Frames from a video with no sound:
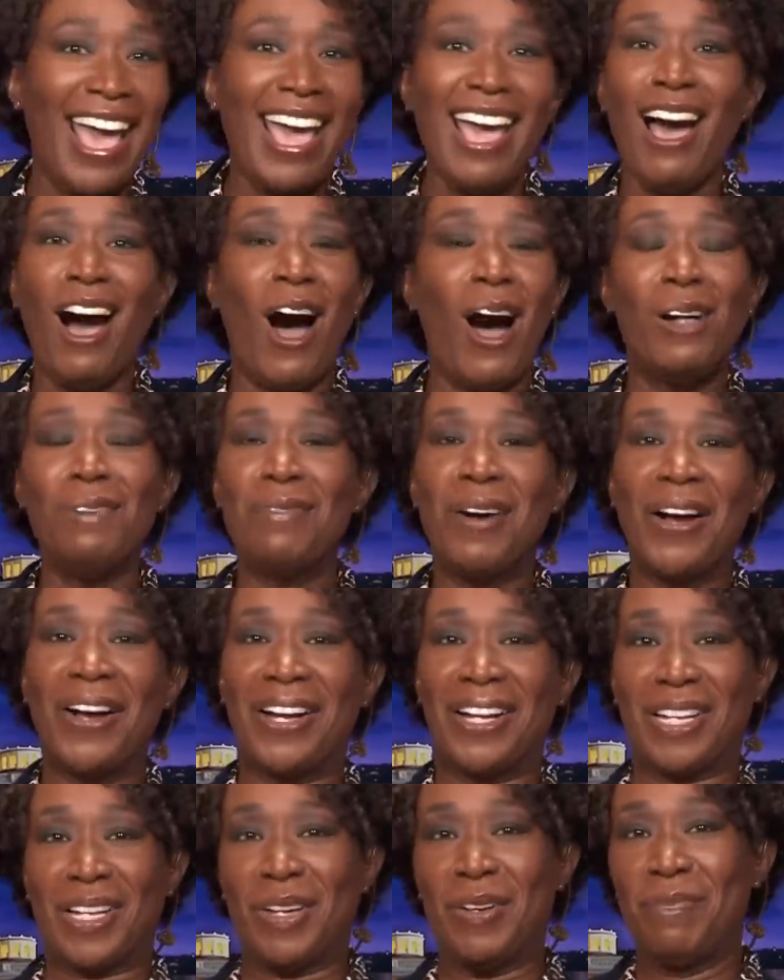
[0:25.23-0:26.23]

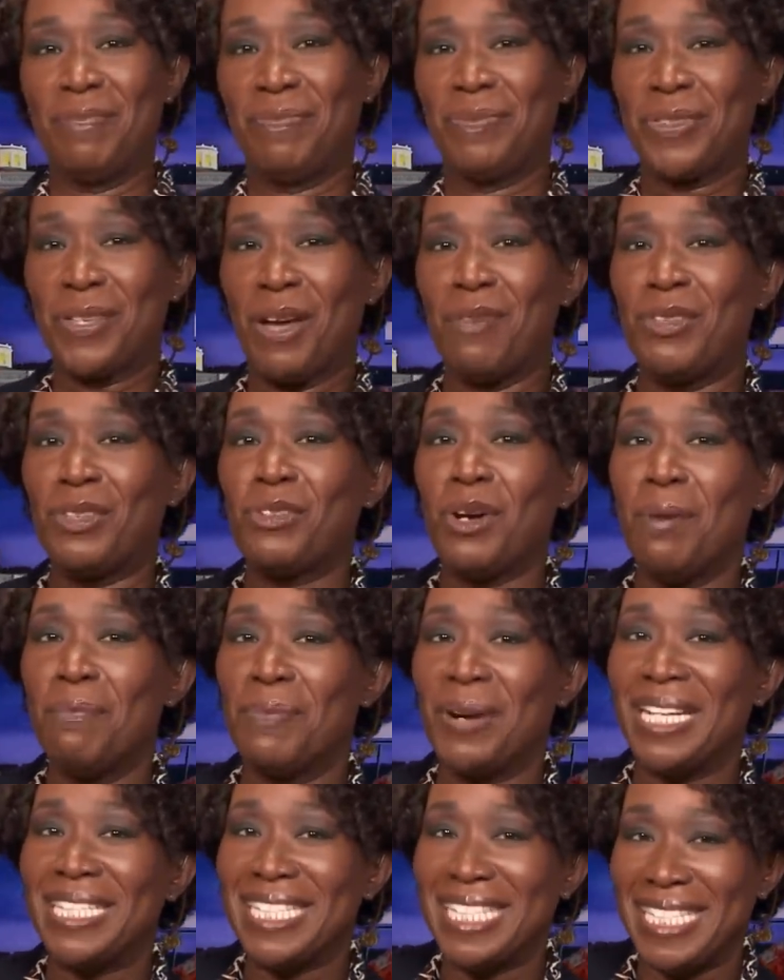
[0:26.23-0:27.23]
hallmark of the Trump
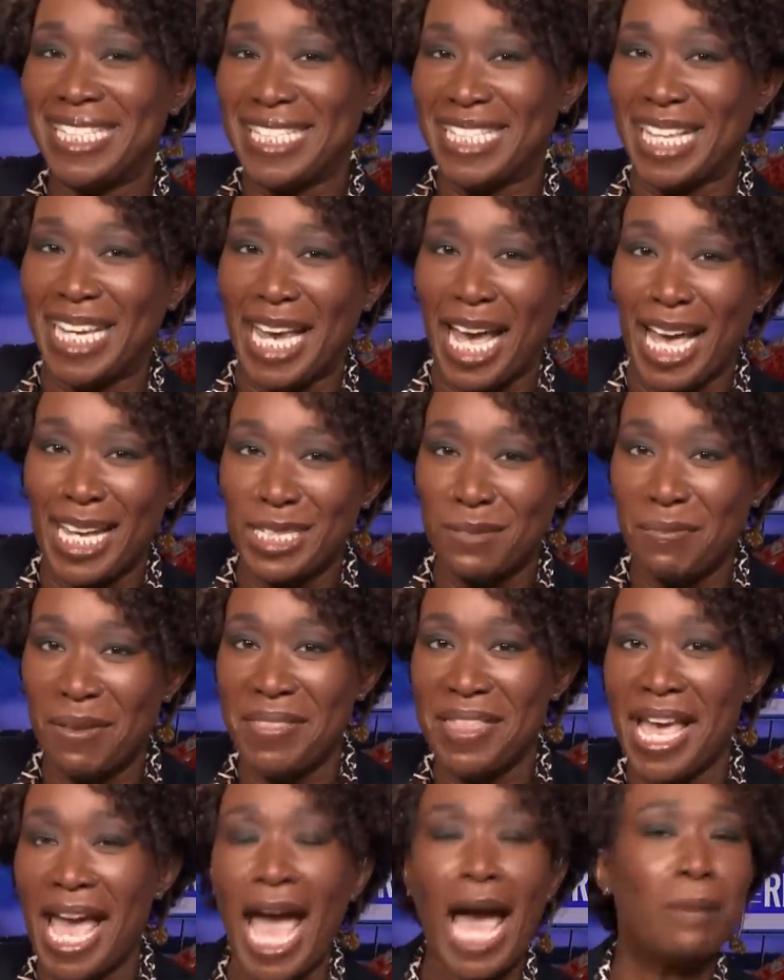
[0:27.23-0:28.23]
presidency has
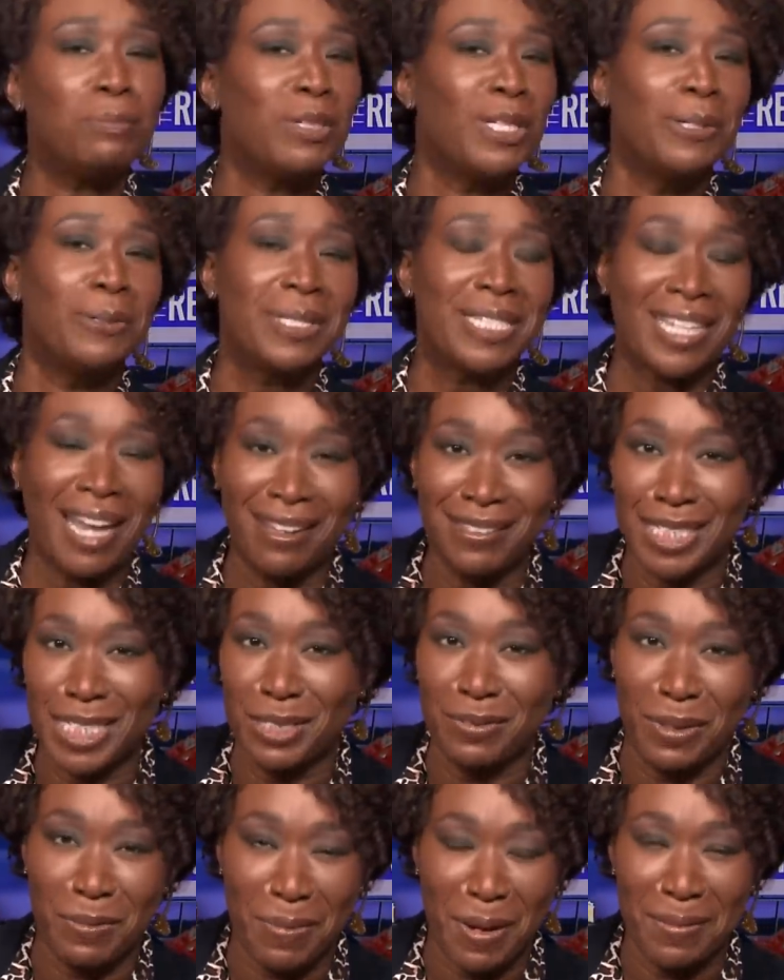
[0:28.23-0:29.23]
been the absolute
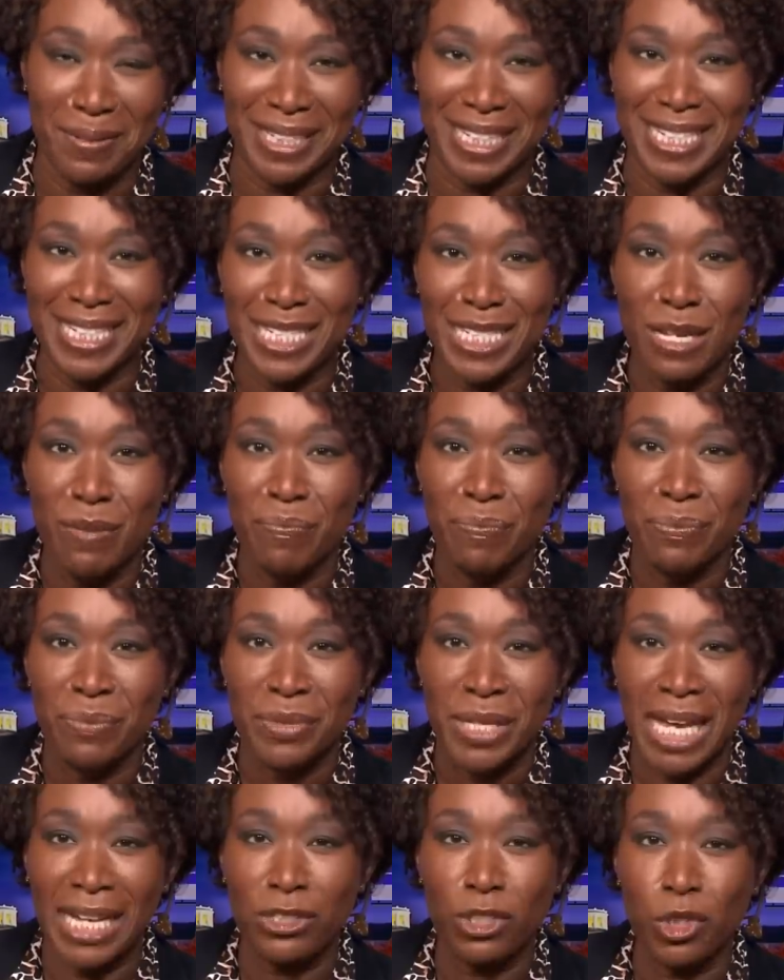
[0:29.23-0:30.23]
silence of Republicans
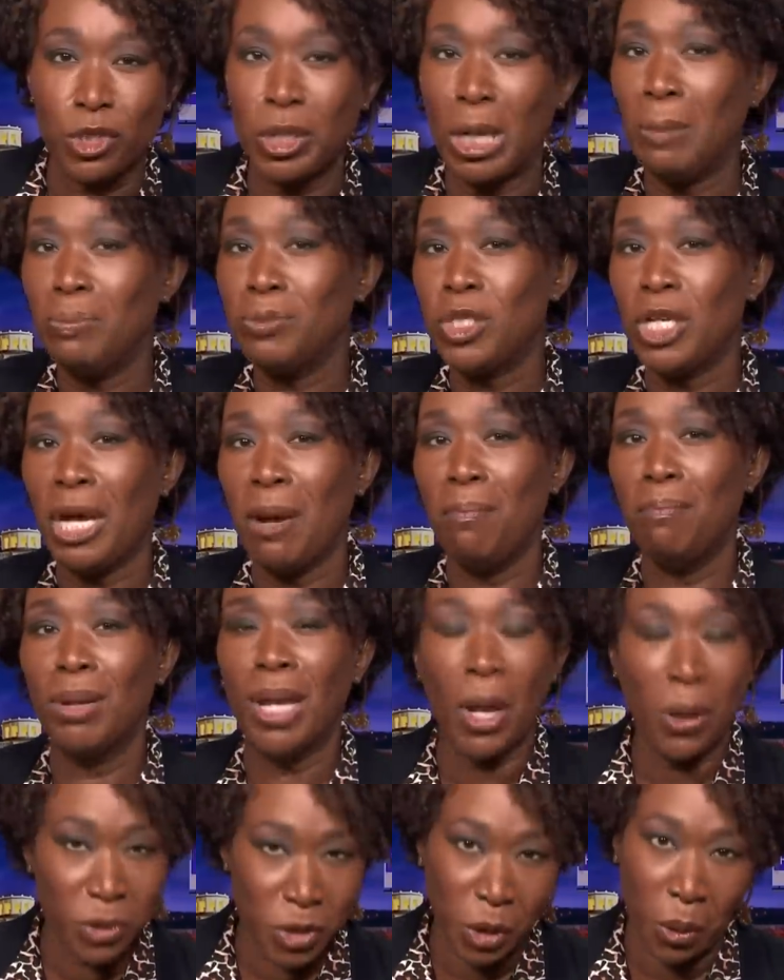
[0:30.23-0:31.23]
as Trump took a
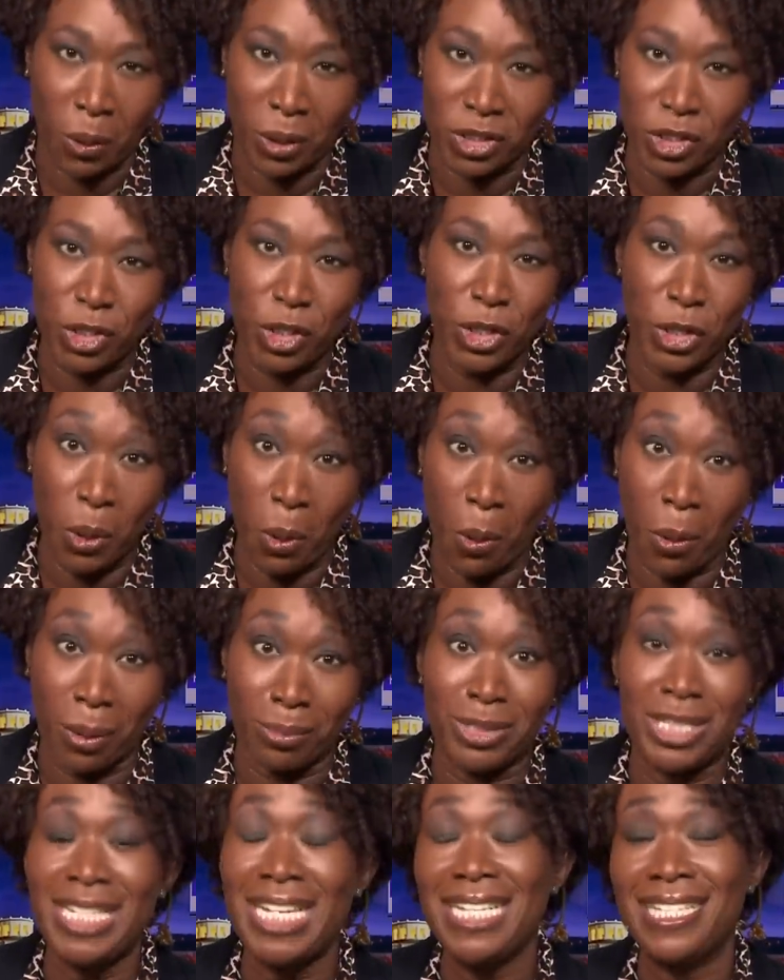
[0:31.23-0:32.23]
blowtorch to
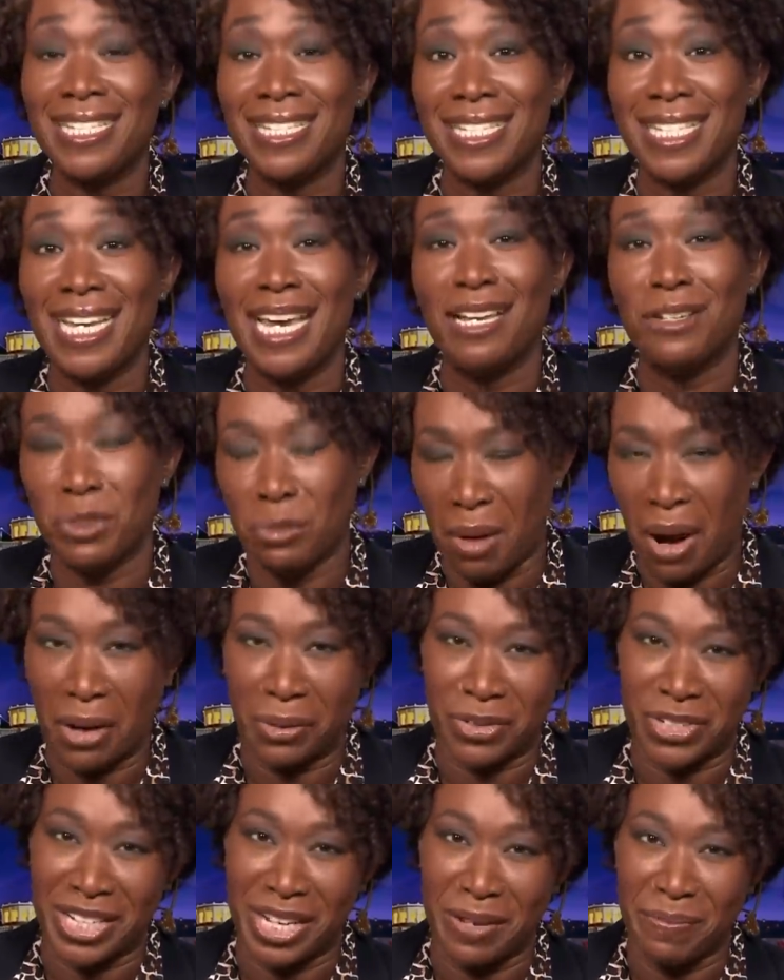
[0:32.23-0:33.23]
norms, decency, and
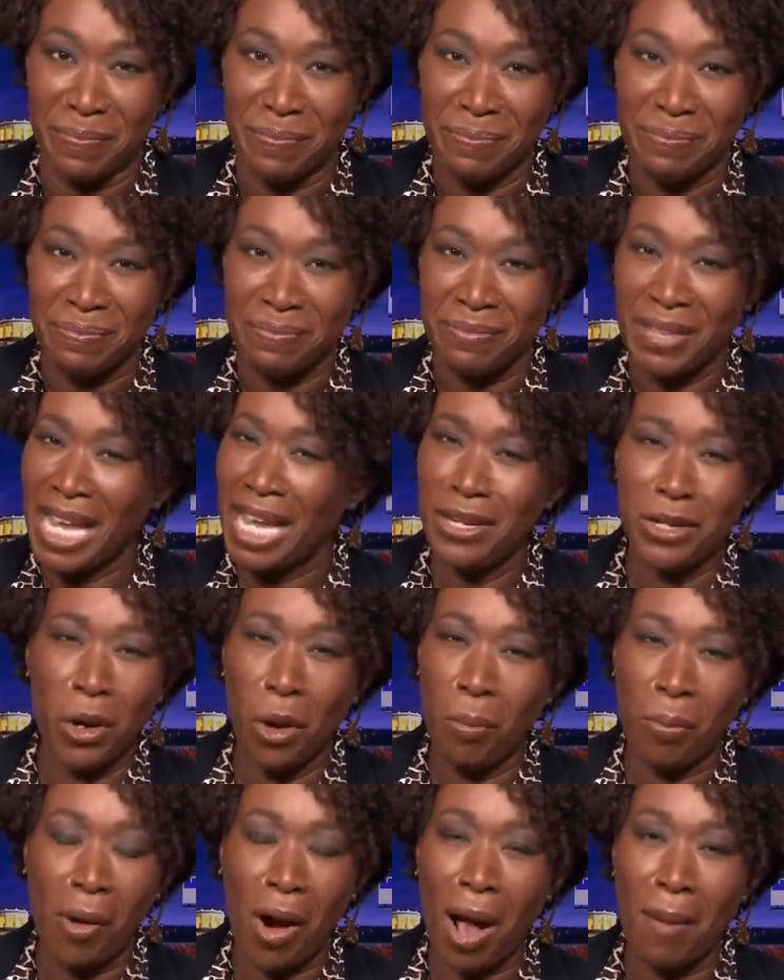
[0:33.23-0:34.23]
democracy. They had
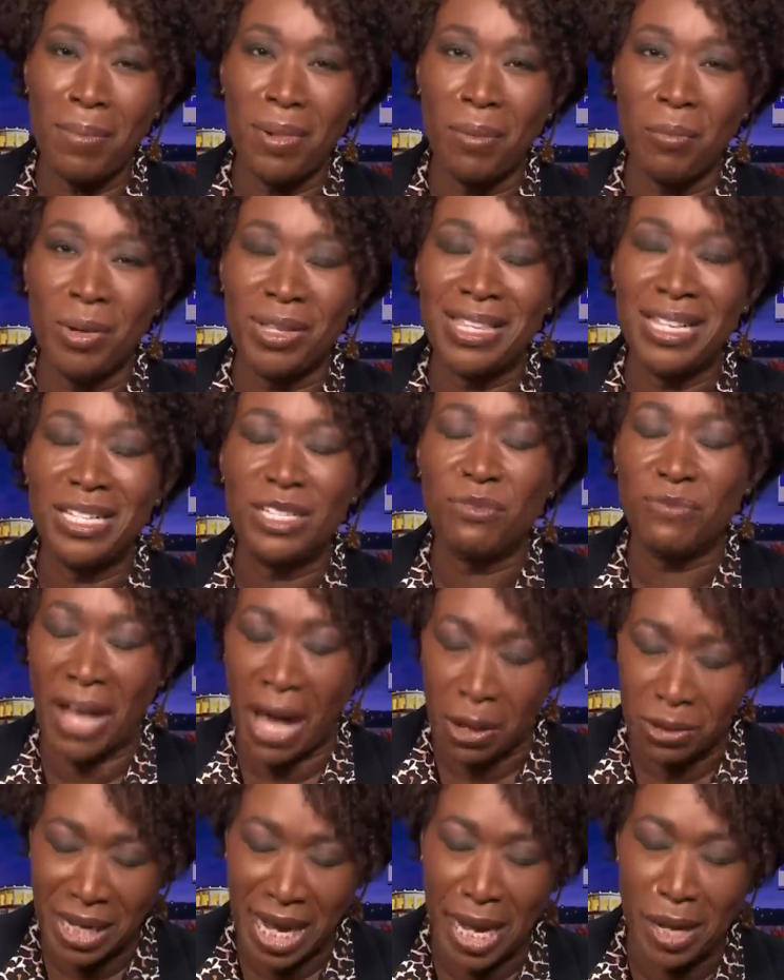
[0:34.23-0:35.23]
no problem with his
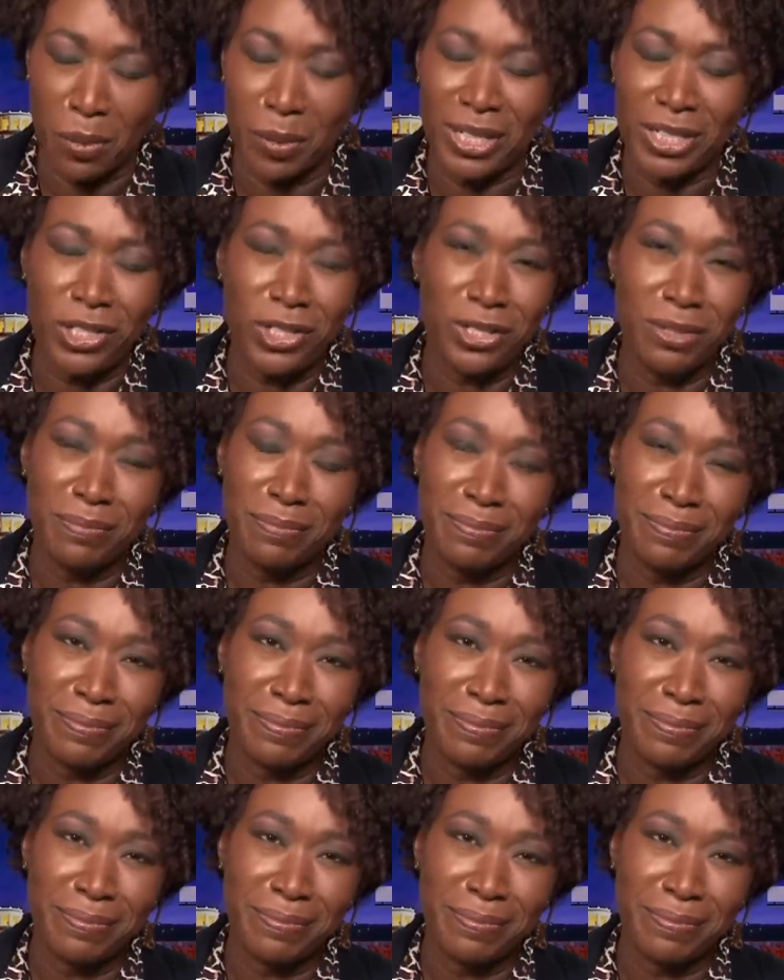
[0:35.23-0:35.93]
foul language.